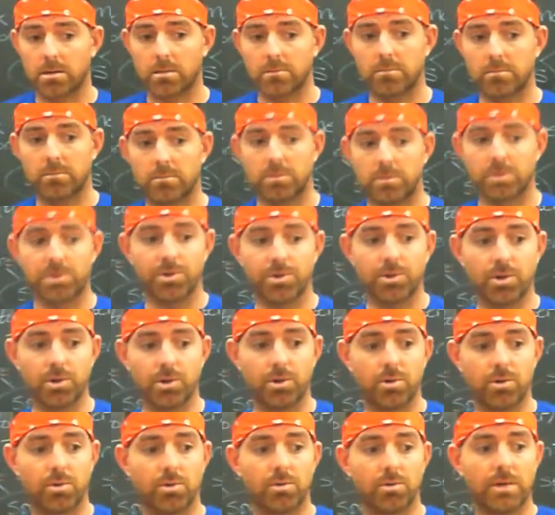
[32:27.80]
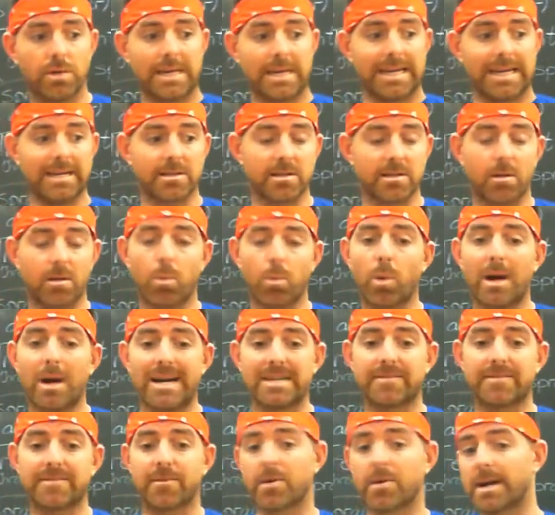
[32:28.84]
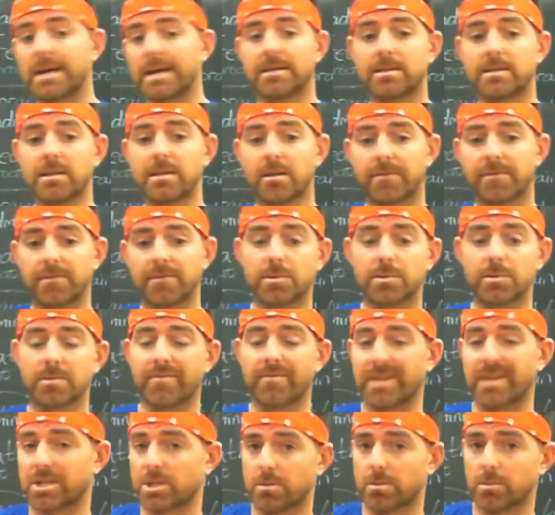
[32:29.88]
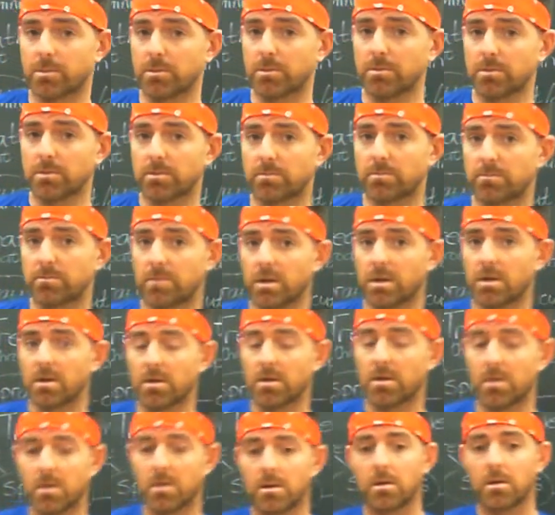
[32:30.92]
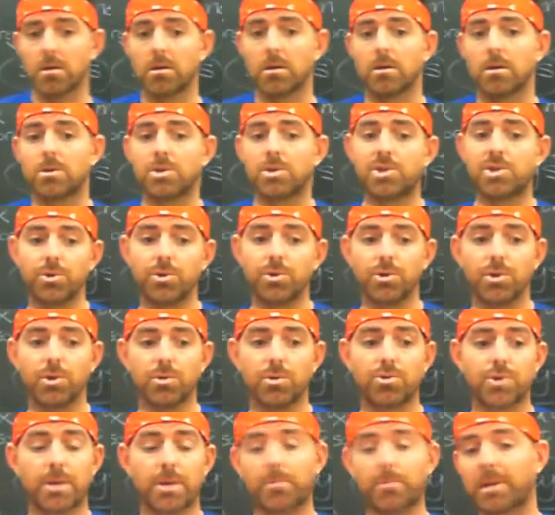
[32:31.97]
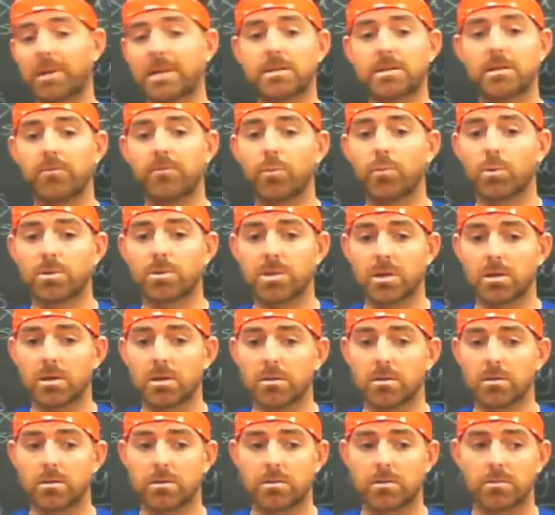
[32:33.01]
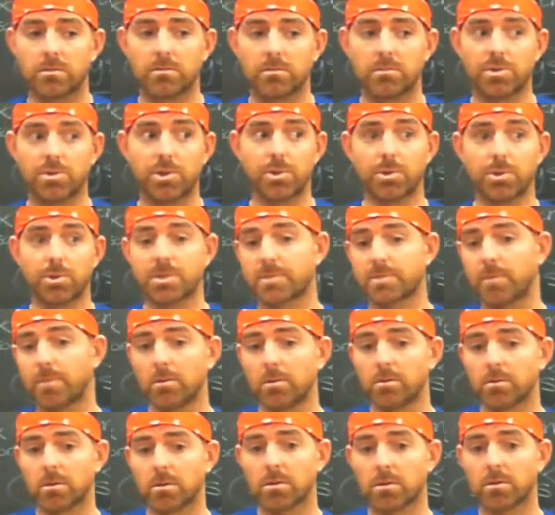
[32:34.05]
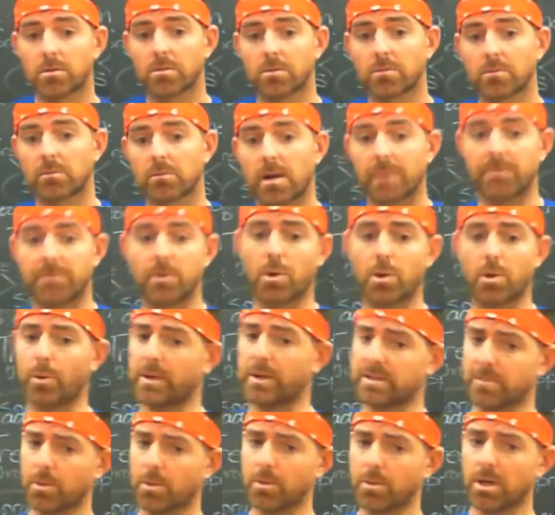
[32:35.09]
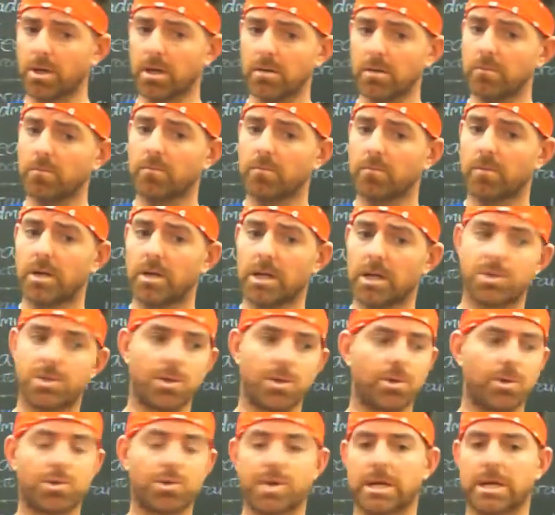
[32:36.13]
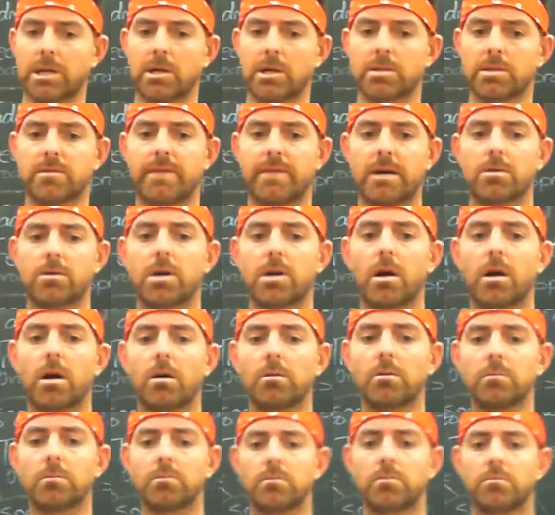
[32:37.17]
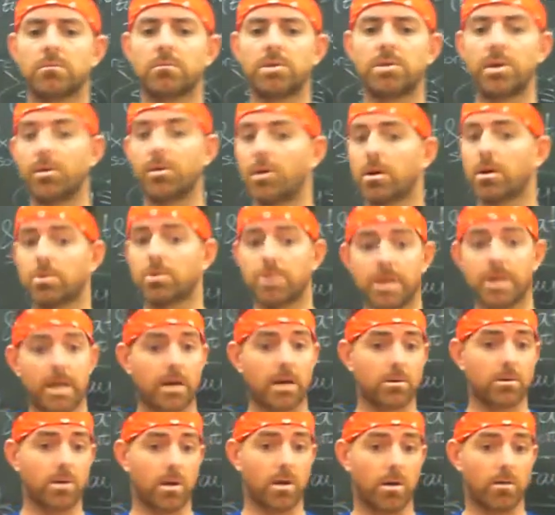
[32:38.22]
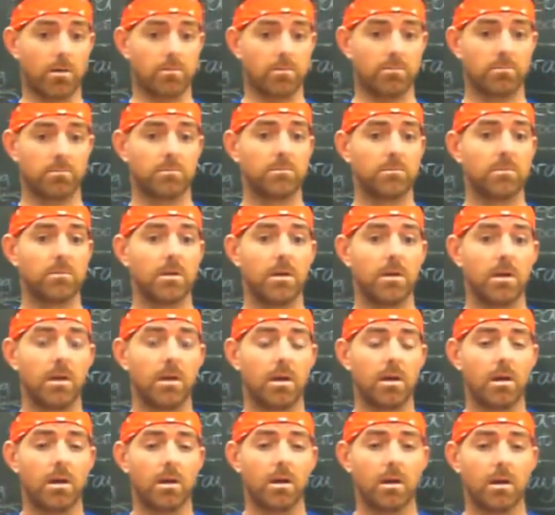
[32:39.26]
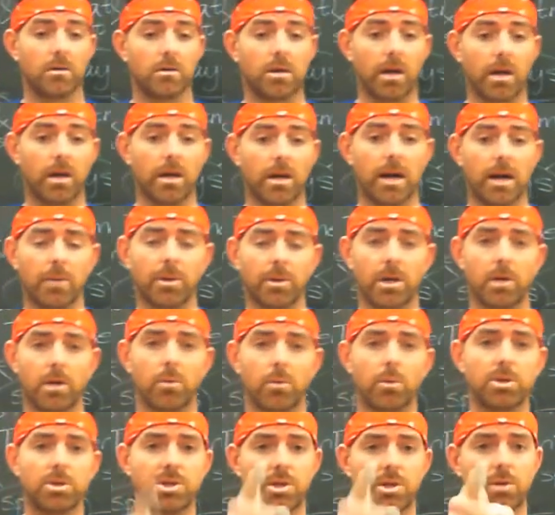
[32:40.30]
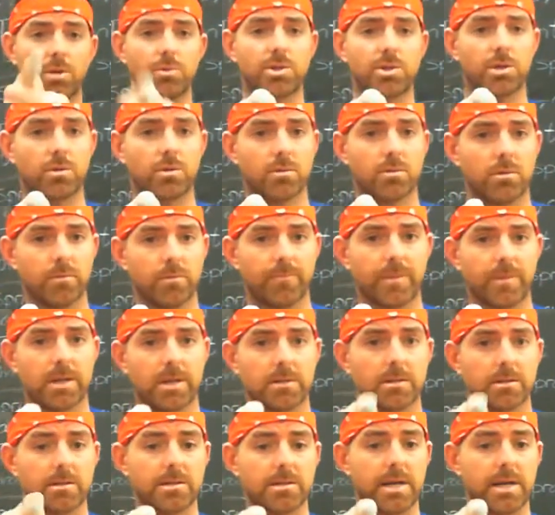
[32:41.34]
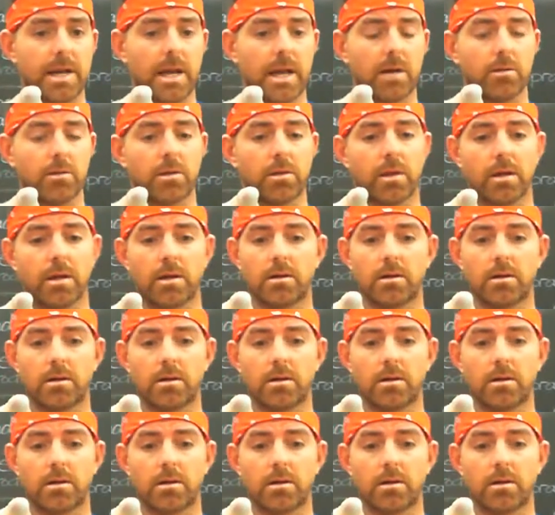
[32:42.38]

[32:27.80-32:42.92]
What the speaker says: Do you eat a wide variety of fruits and vegetables? Do you drink plenty of water? Do you smoke? Have you quit smoking? Do you drink lots of alcohol? Do you not drink alcohol? Okay, I want to know, what do you do to stay healthy?